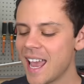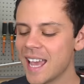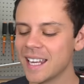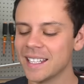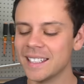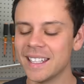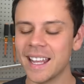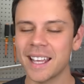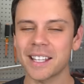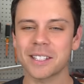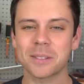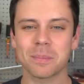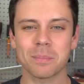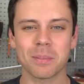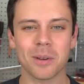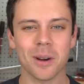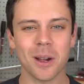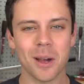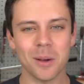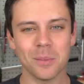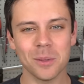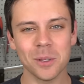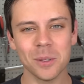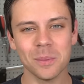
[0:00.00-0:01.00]
Next
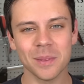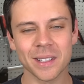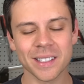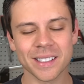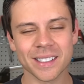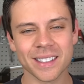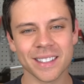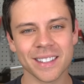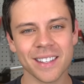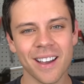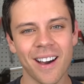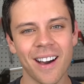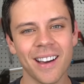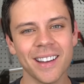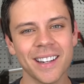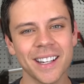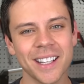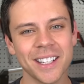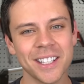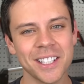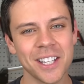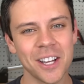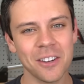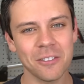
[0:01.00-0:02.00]
problem is not
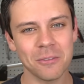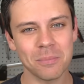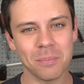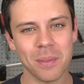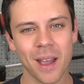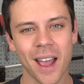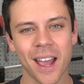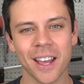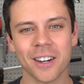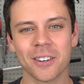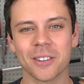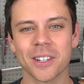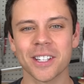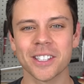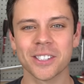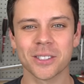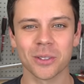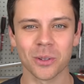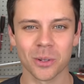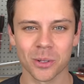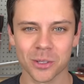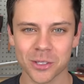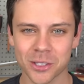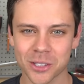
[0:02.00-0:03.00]
enough batteries
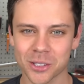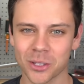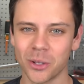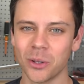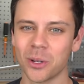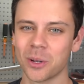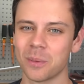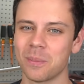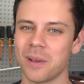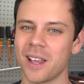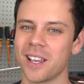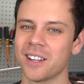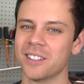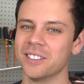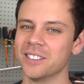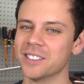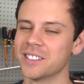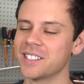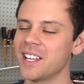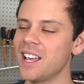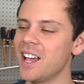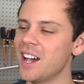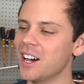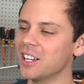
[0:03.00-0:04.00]
or solar
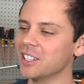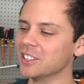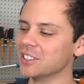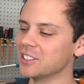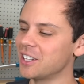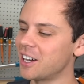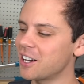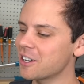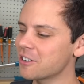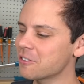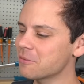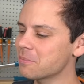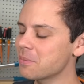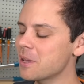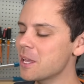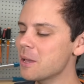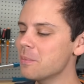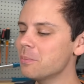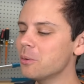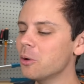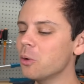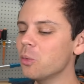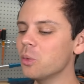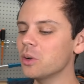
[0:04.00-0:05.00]
panels. A lot of
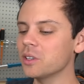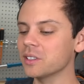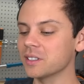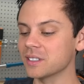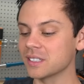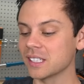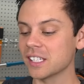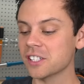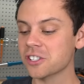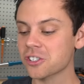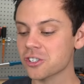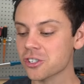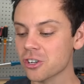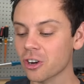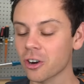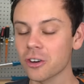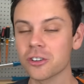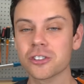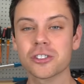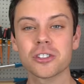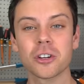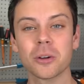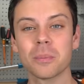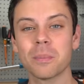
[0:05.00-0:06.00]
people will
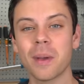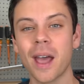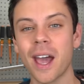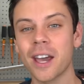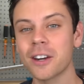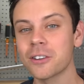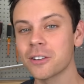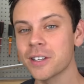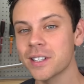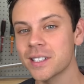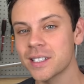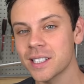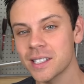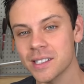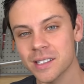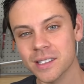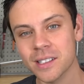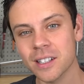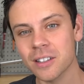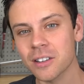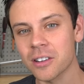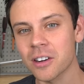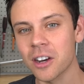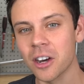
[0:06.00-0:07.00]
discharge their battery to
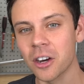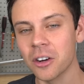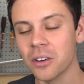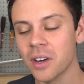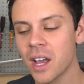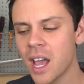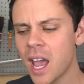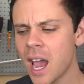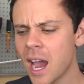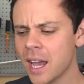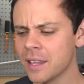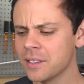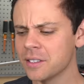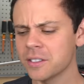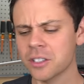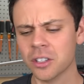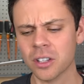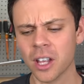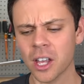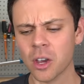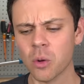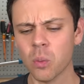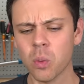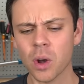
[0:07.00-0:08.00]
zero and then they're
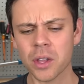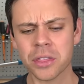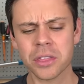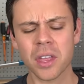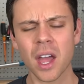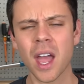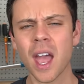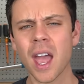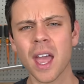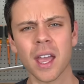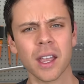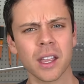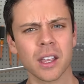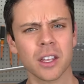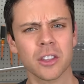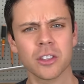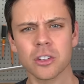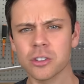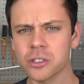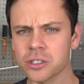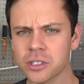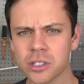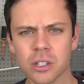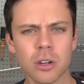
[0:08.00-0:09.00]
like, what the heck?
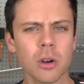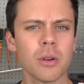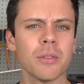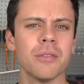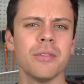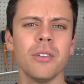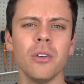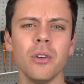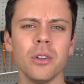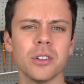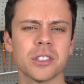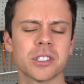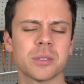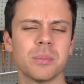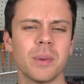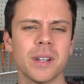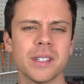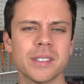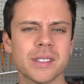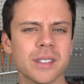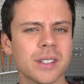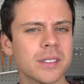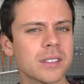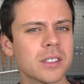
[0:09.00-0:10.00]
There's zero volts. My
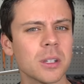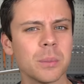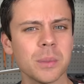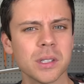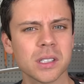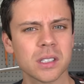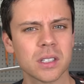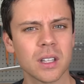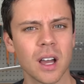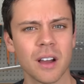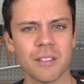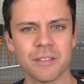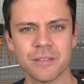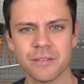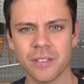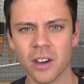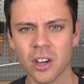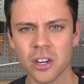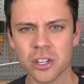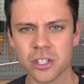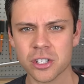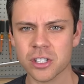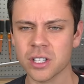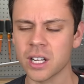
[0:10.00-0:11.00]
system is not
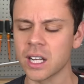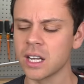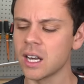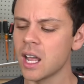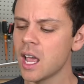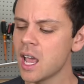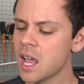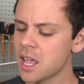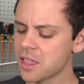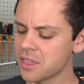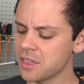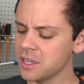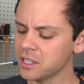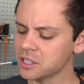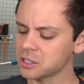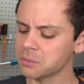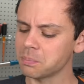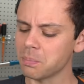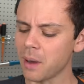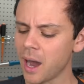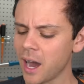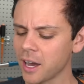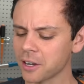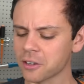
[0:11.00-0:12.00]
functioning. This
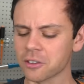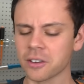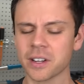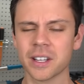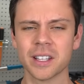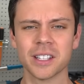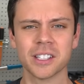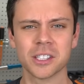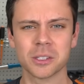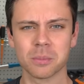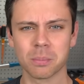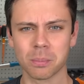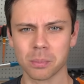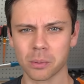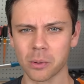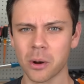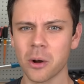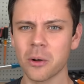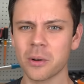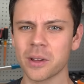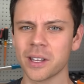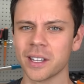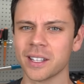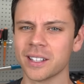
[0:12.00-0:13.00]
battery is
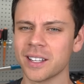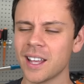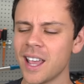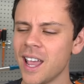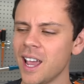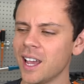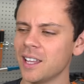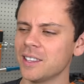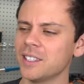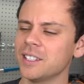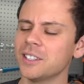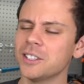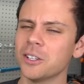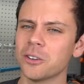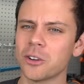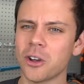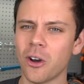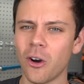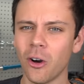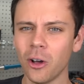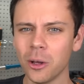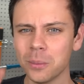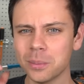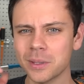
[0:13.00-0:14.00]
broken. And then they'll
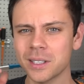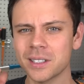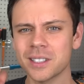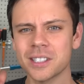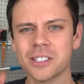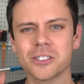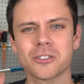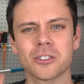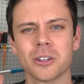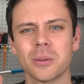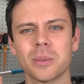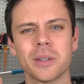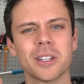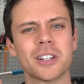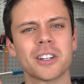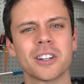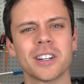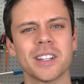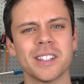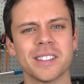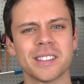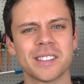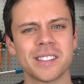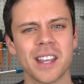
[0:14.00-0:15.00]
call up the distributor
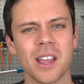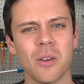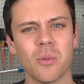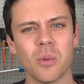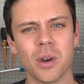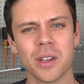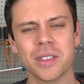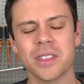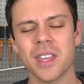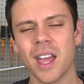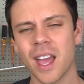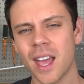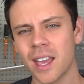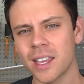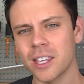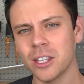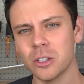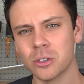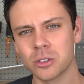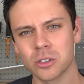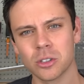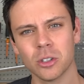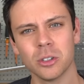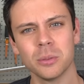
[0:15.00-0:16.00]
and say, what the heck?
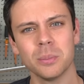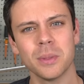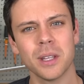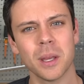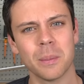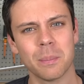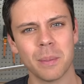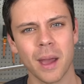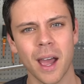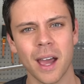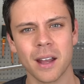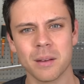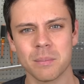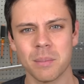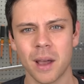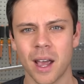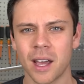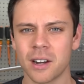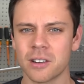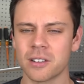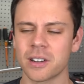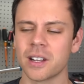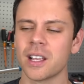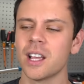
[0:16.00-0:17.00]
You sold me a bad
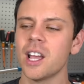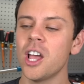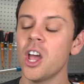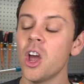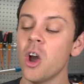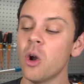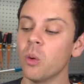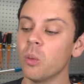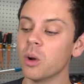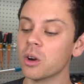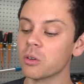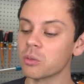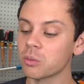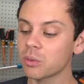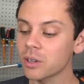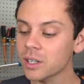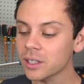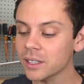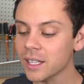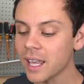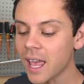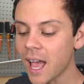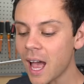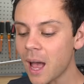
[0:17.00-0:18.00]
battery. What
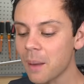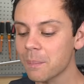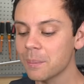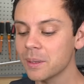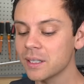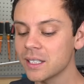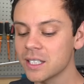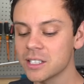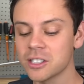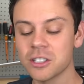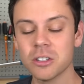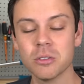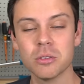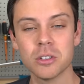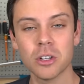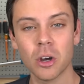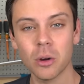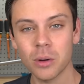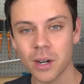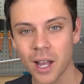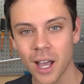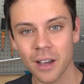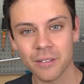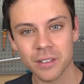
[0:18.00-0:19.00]
really happened is you
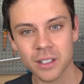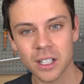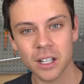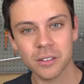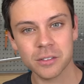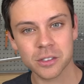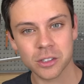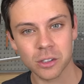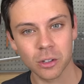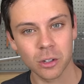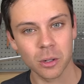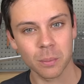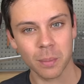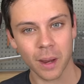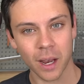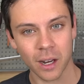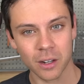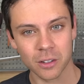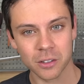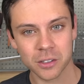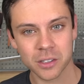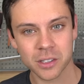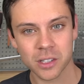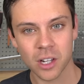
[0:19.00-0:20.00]
don't have enough solar
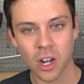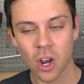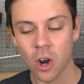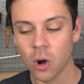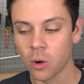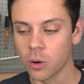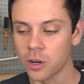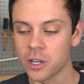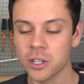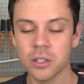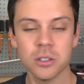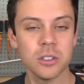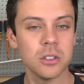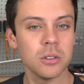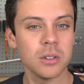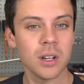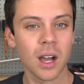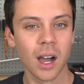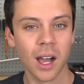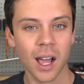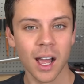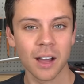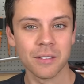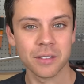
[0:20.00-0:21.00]
panels or you do
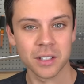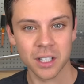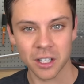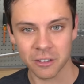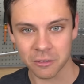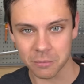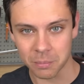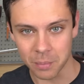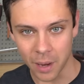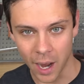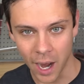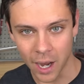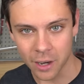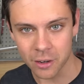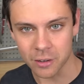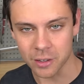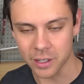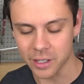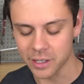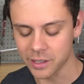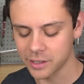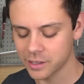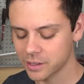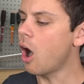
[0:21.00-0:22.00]
not have enough
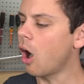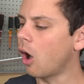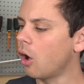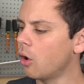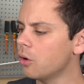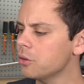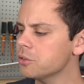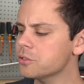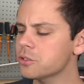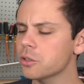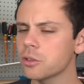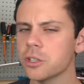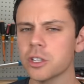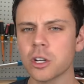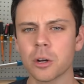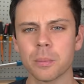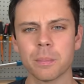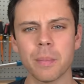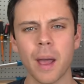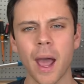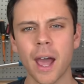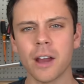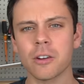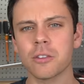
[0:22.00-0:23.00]
batteries. Also, your
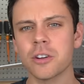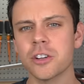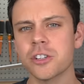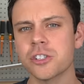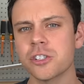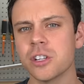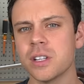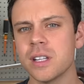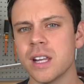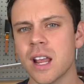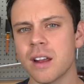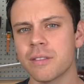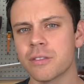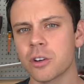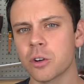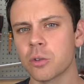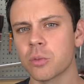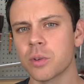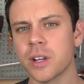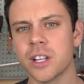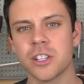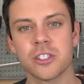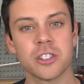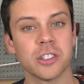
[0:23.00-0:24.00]
battery should never
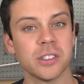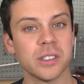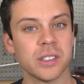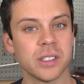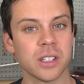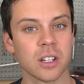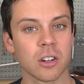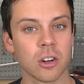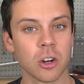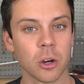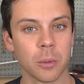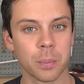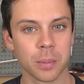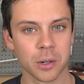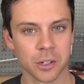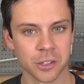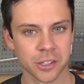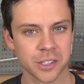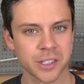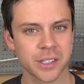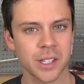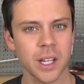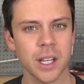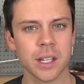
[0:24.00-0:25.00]
reach zero
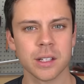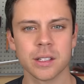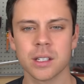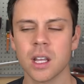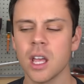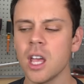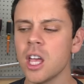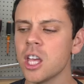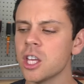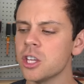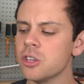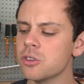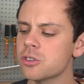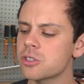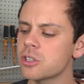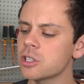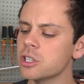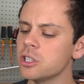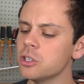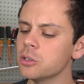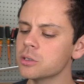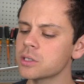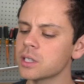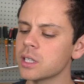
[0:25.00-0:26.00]
percent. You
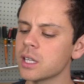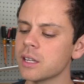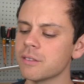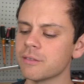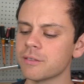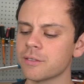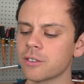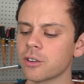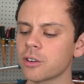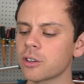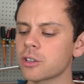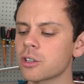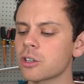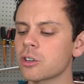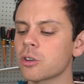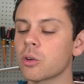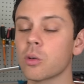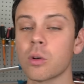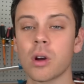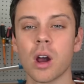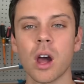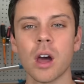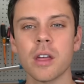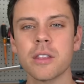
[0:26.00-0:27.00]
should use an inverter
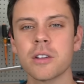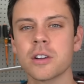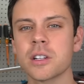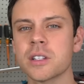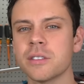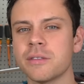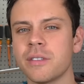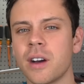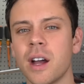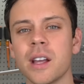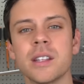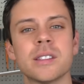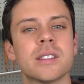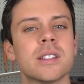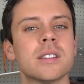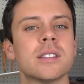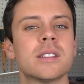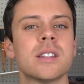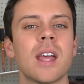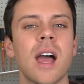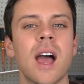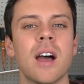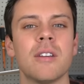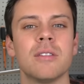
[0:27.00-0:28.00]
or other devices
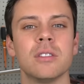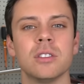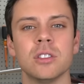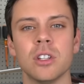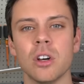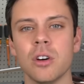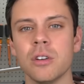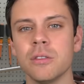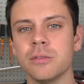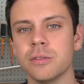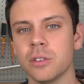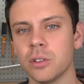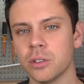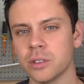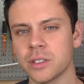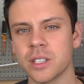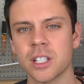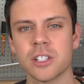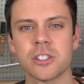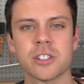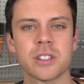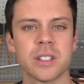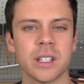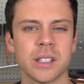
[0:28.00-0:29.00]
that have low
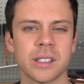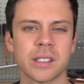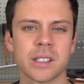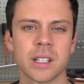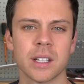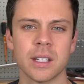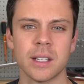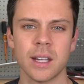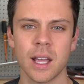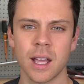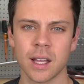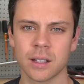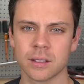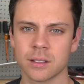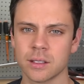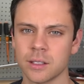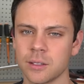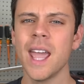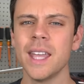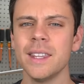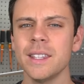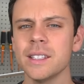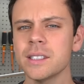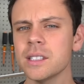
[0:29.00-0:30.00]
voltage disconnect.
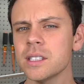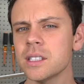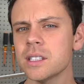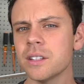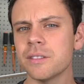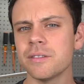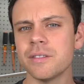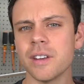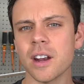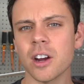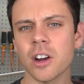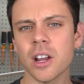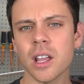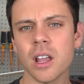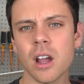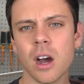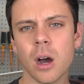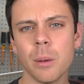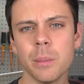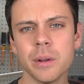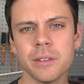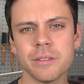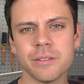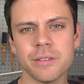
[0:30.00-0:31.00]
And this is a very
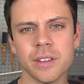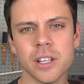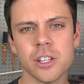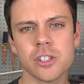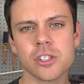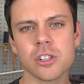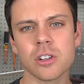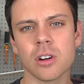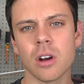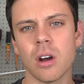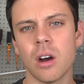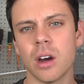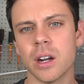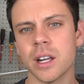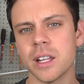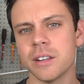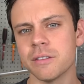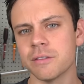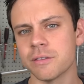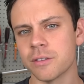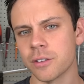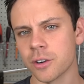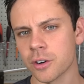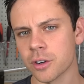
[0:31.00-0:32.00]
common feature on
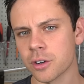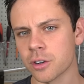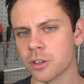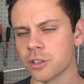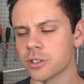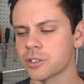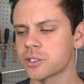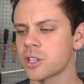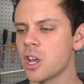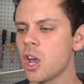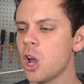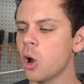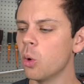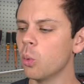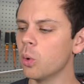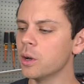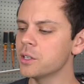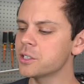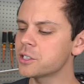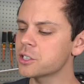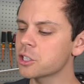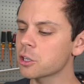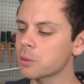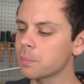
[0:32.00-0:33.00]
inverters.
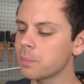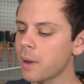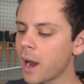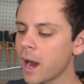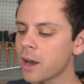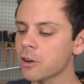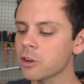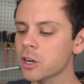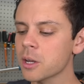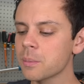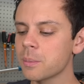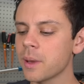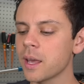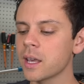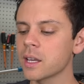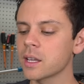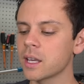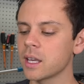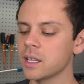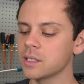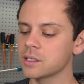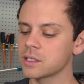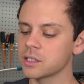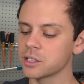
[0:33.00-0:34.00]
Once your battery bank
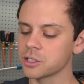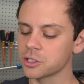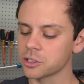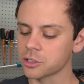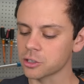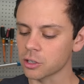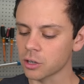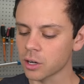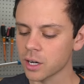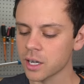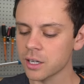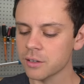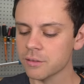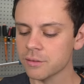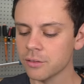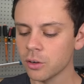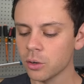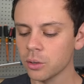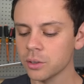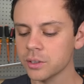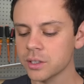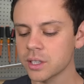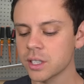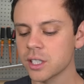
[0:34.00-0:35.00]
hits a certain
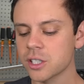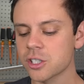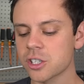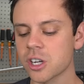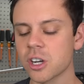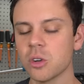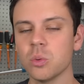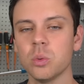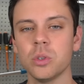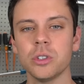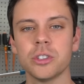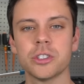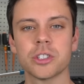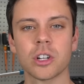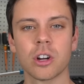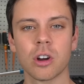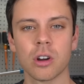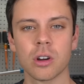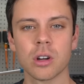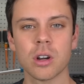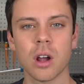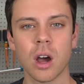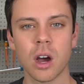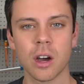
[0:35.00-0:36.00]
voltage, it will
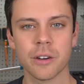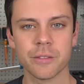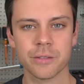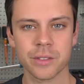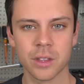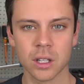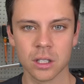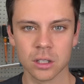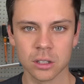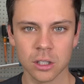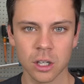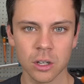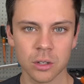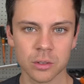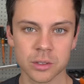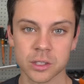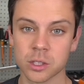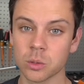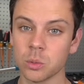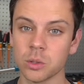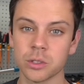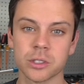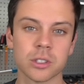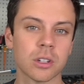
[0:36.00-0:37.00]
turn off the loads.
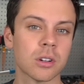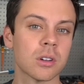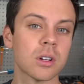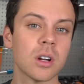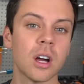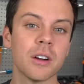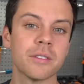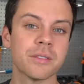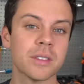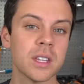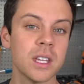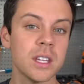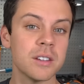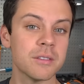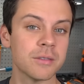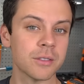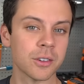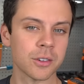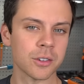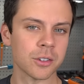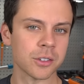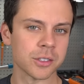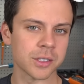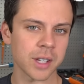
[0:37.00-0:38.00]
It will turn off the
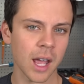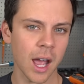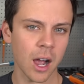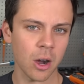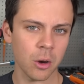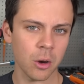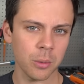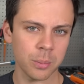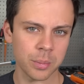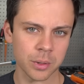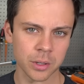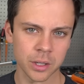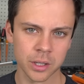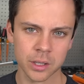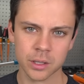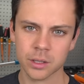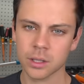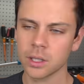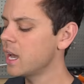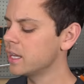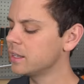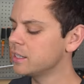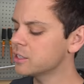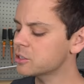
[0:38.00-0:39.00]
inverter's output. And